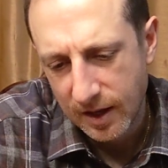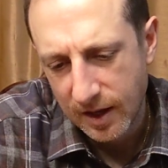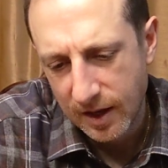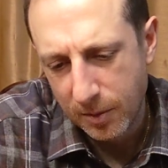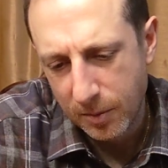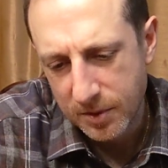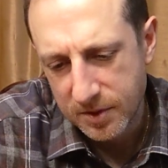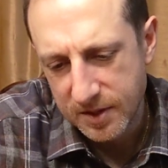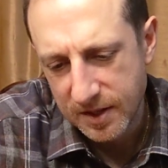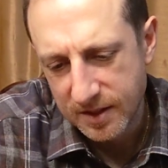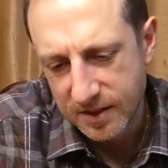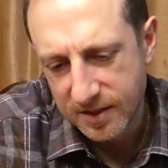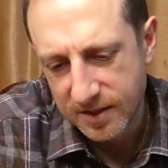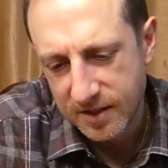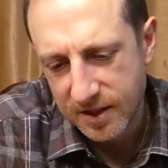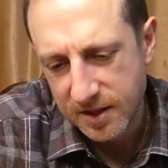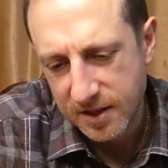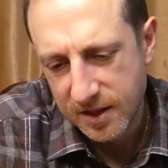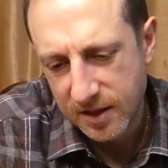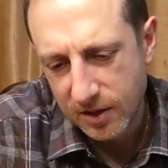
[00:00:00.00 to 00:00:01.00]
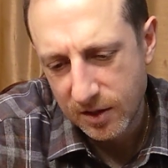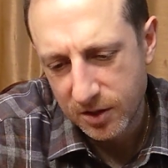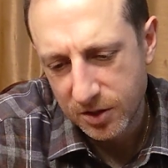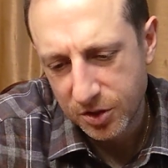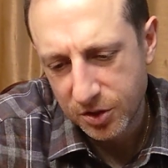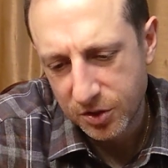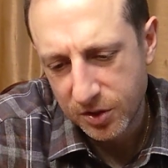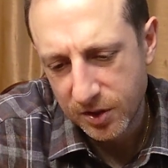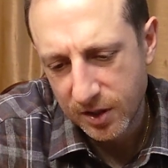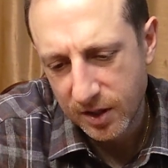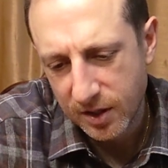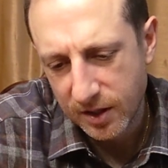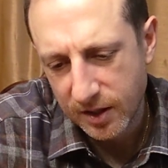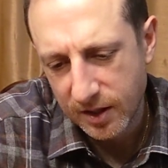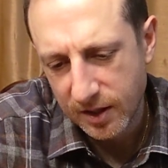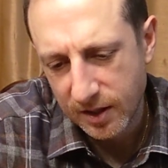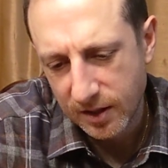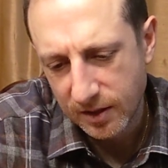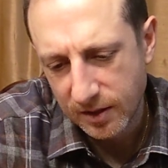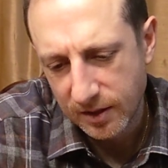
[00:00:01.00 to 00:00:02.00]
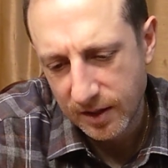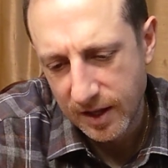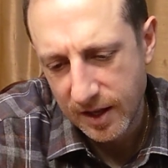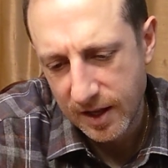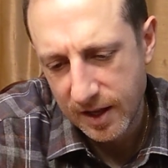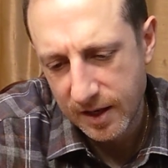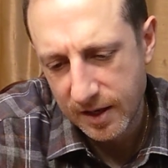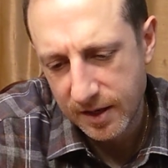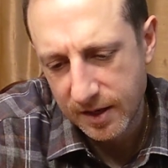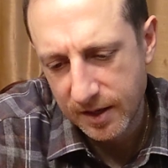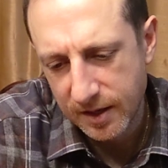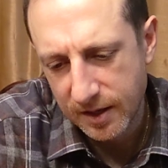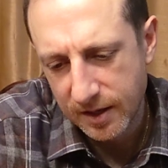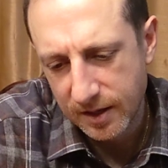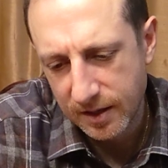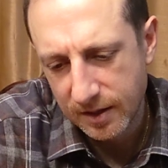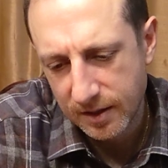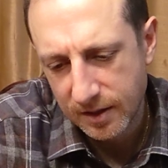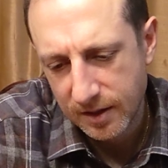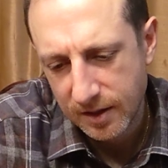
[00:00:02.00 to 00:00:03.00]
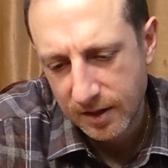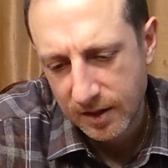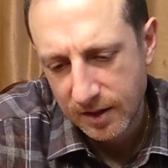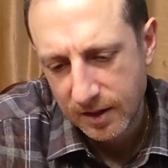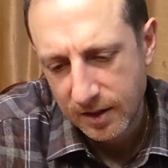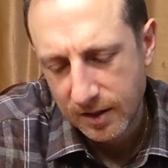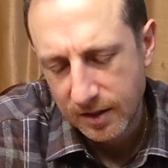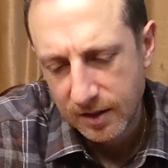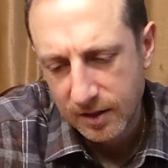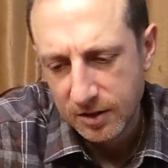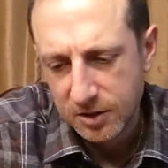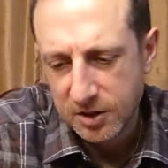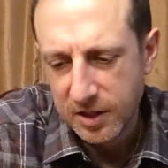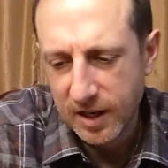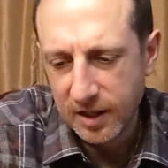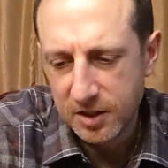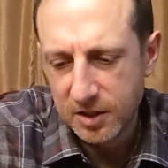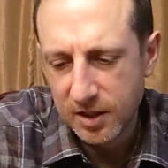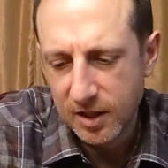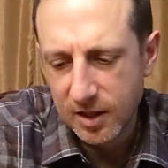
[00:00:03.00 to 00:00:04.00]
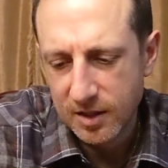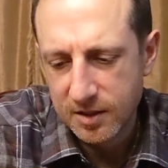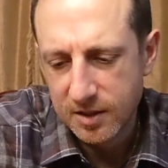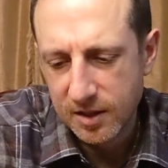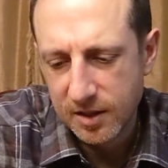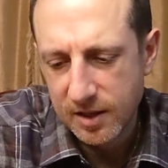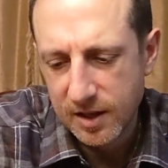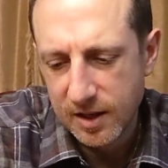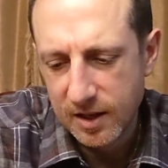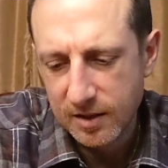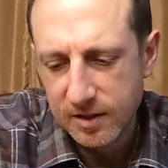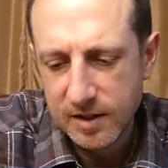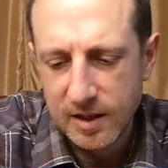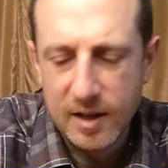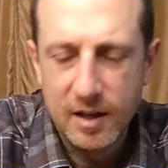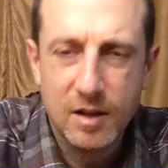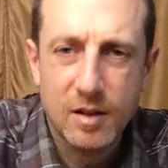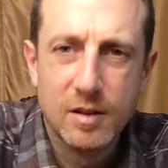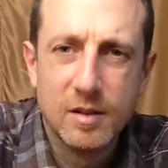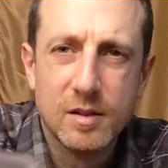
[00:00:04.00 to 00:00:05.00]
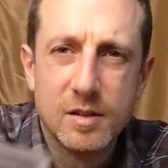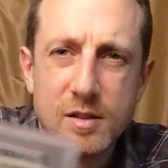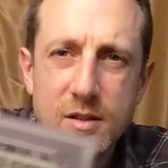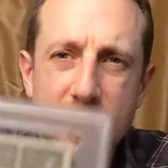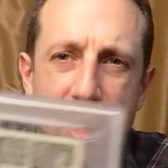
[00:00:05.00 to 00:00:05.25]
It was in Sydney, Australia, and Jack Johnson knocked out